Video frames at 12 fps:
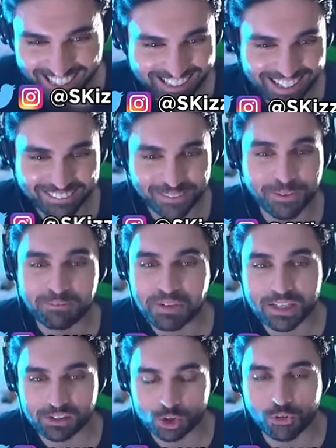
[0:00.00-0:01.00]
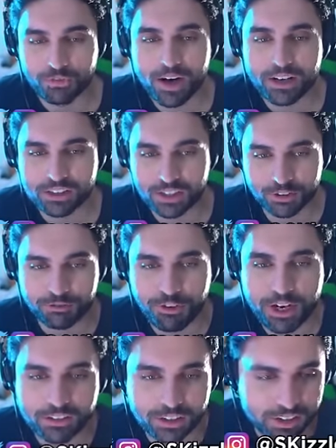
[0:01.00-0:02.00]
I never, because so far I didn't
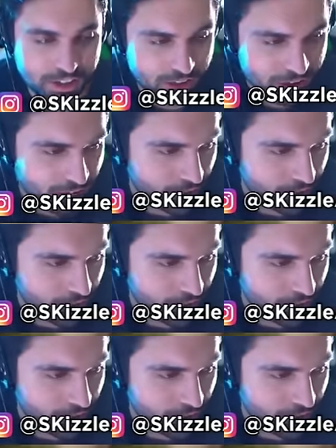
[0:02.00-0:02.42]
find the need.